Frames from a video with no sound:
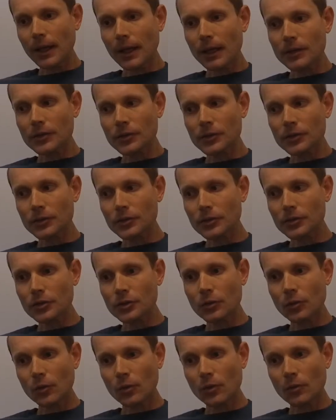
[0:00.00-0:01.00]
ACE is a
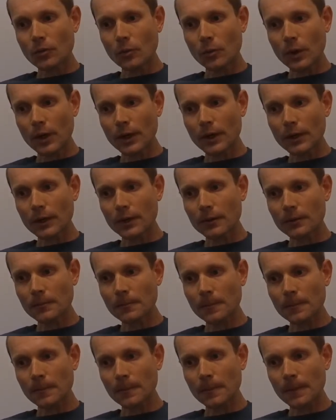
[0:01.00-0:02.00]
school where
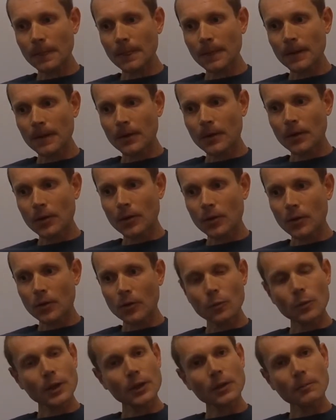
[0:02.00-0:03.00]

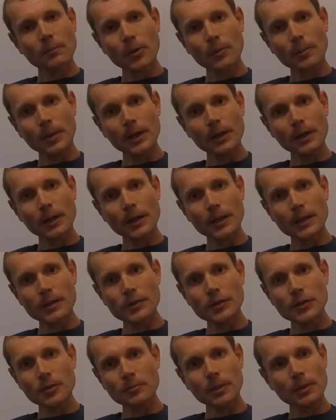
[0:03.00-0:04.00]
we can prepare
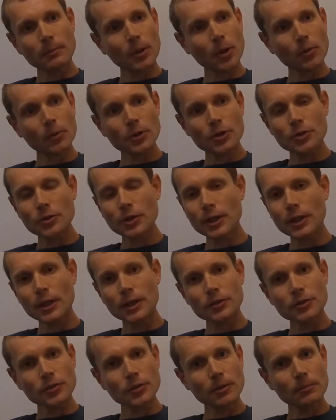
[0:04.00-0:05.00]
kids to be poetry and
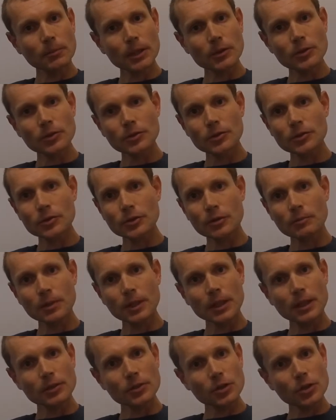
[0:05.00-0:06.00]
history majors, to
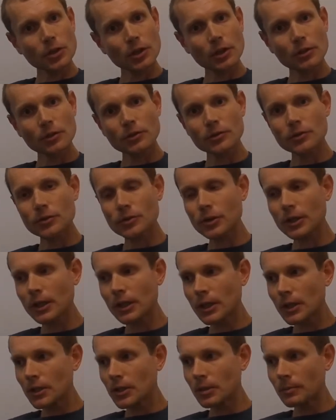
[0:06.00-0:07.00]
be engineers,
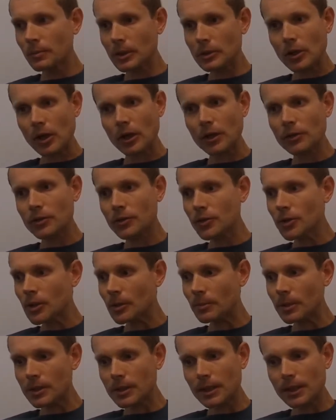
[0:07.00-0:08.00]
to be doctors, to
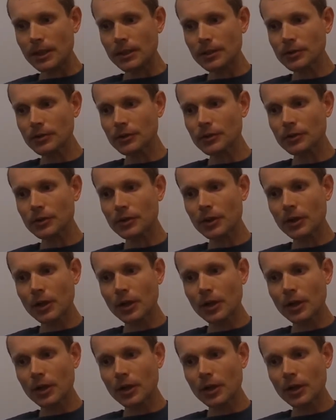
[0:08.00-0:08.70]
be dentists.